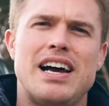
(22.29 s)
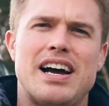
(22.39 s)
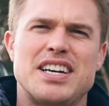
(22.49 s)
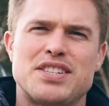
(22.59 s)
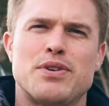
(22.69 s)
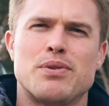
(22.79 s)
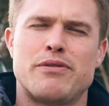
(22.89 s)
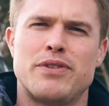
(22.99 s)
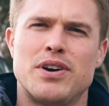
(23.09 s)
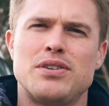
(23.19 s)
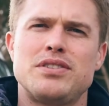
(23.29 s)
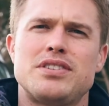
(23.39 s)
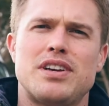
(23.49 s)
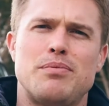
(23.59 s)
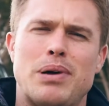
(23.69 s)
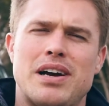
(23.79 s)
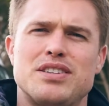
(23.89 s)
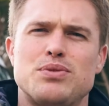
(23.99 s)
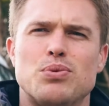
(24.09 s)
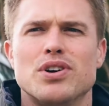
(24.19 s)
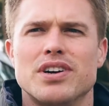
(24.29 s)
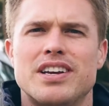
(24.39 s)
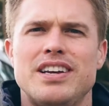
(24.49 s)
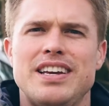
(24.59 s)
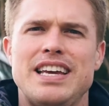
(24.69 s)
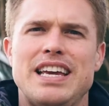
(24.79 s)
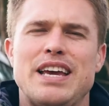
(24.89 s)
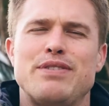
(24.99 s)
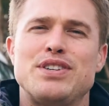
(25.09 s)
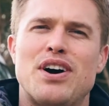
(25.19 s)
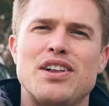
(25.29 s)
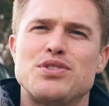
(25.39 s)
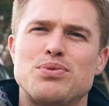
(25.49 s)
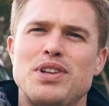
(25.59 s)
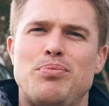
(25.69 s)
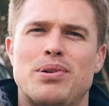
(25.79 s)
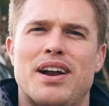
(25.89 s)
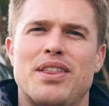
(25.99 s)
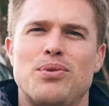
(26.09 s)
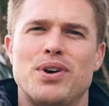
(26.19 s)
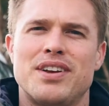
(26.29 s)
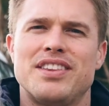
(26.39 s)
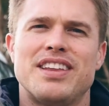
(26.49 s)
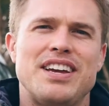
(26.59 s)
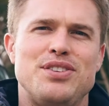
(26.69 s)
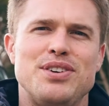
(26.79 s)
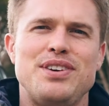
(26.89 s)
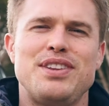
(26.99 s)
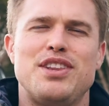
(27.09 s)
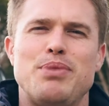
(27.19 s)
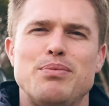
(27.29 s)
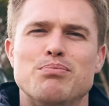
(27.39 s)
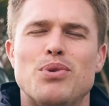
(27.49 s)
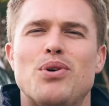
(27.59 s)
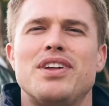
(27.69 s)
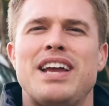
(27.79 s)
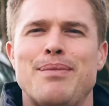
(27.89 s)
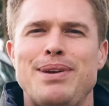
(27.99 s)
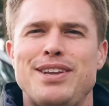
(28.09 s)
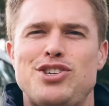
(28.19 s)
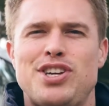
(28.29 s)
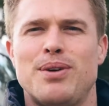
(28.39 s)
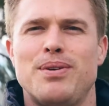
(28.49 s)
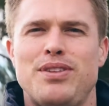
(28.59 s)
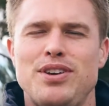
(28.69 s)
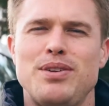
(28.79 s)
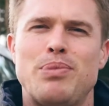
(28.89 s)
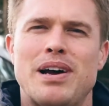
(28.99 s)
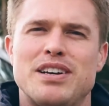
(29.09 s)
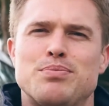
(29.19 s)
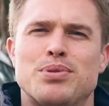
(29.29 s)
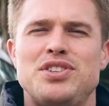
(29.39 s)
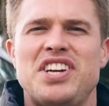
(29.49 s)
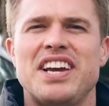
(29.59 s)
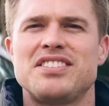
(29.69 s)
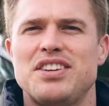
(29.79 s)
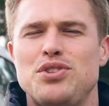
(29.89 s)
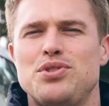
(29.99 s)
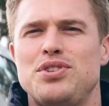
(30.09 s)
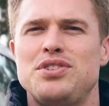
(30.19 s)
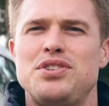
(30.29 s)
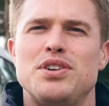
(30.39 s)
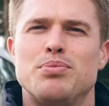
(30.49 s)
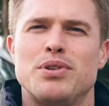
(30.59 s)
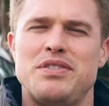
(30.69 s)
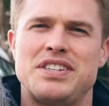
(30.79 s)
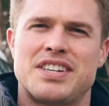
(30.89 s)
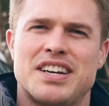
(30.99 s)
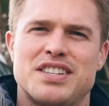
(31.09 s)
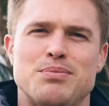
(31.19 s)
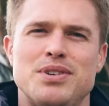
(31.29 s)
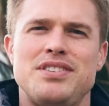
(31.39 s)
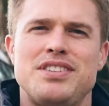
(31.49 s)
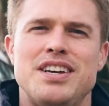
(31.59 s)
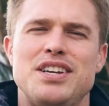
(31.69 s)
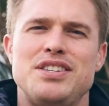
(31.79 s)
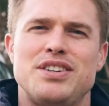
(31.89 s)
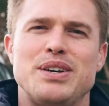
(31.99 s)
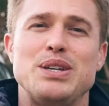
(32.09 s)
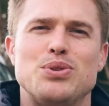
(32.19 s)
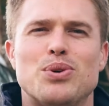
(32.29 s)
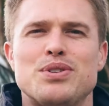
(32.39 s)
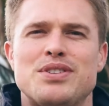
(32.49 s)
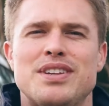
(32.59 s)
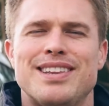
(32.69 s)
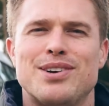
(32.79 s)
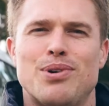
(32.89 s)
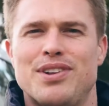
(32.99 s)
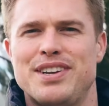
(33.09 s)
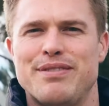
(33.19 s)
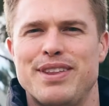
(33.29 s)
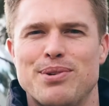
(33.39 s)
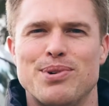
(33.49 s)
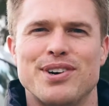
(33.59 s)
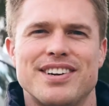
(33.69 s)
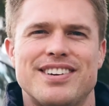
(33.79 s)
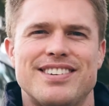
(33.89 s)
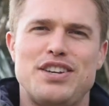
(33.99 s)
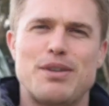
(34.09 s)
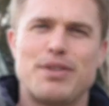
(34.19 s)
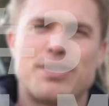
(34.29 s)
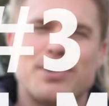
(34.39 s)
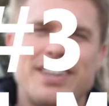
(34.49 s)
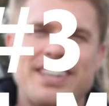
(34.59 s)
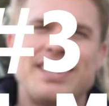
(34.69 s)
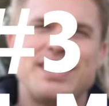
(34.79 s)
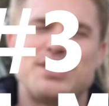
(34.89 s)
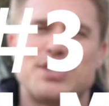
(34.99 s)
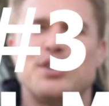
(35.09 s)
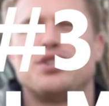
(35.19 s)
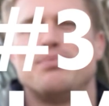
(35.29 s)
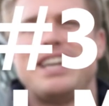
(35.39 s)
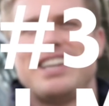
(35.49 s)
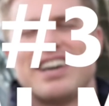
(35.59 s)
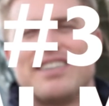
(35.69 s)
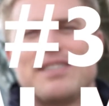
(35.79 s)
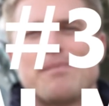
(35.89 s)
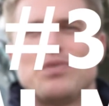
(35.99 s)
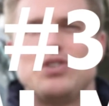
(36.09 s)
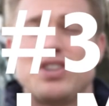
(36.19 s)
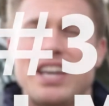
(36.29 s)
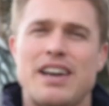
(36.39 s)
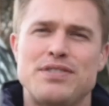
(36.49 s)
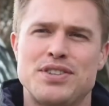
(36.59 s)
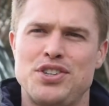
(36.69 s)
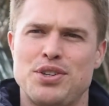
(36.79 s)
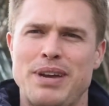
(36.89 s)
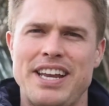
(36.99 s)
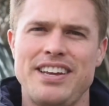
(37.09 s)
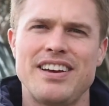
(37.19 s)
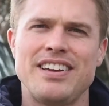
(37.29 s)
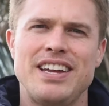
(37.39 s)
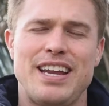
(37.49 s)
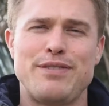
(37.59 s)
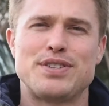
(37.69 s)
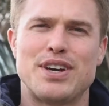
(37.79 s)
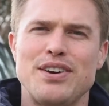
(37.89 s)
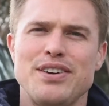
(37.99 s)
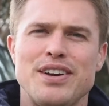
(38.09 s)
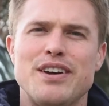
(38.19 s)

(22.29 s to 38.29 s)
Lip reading: ask for referrals and past work. If a tiler is really proud of the work that they do, they'll be more than happy to share with you past projects and introduce you to previous customers to endorse the quality of their work. Number 3 is social media. Do they have social media? If so,